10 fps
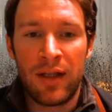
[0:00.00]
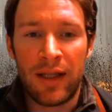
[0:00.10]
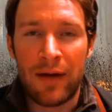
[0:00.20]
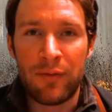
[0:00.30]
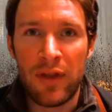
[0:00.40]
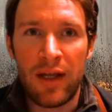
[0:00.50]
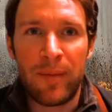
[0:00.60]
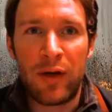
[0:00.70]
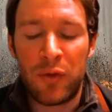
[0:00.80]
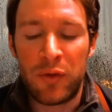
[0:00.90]
like everything
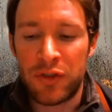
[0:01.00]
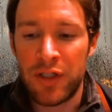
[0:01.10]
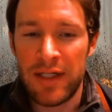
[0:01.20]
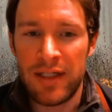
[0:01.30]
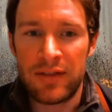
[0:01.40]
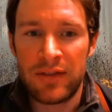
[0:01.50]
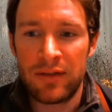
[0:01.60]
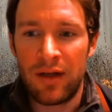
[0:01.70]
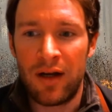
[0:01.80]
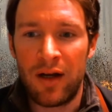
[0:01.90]
about those
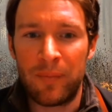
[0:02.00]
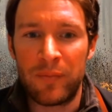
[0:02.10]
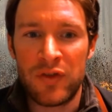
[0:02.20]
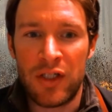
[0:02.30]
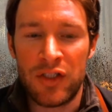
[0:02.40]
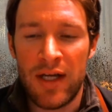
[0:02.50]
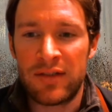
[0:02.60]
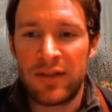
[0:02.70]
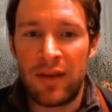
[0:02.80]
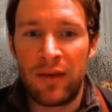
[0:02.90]
trees
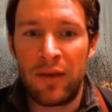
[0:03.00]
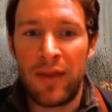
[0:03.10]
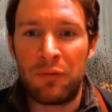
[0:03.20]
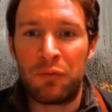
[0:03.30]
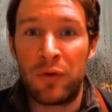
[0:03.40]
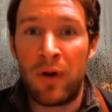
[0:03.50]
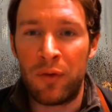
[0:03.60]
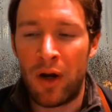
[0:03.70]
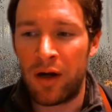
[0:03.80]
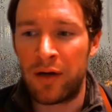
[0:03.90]
suggests that they
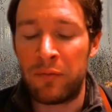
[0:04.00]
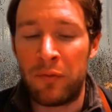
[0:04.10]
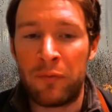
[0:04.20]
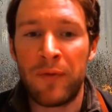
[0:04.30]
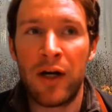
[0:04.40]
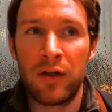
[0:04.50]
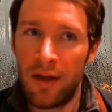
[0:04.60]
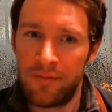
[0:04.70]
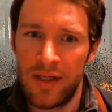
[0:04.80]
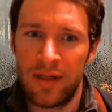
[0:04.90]
are fire
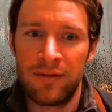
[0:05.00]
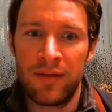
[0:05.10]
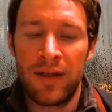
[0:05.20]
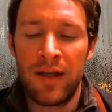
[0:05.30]
loving.